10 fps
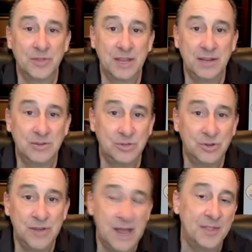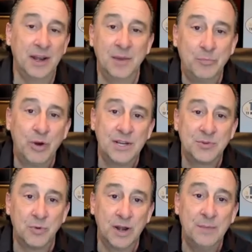They stood down, they let
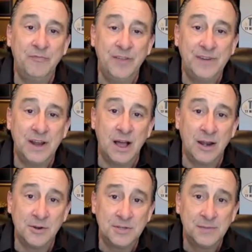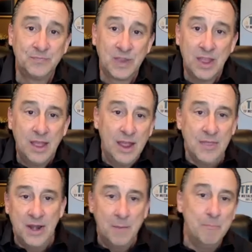price run up $50 and
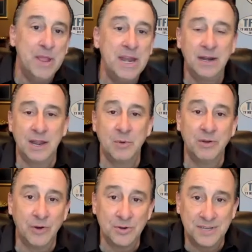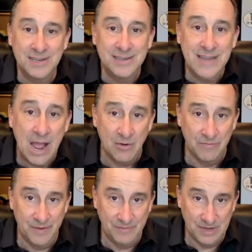then mm-hmm. immediately reversed it down
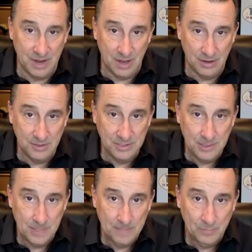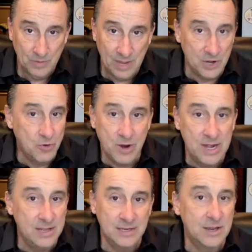$50 and
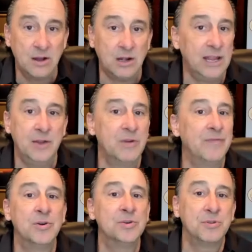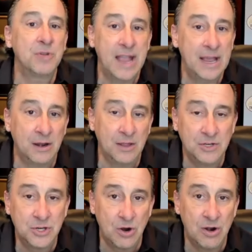created this ugly reversal candle on
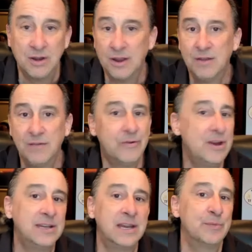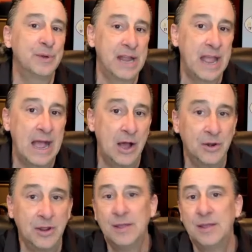the chart, freaked everybody
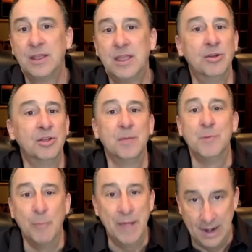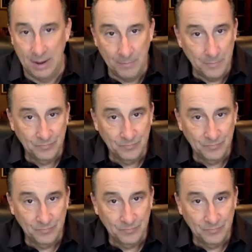out, killed the momentum.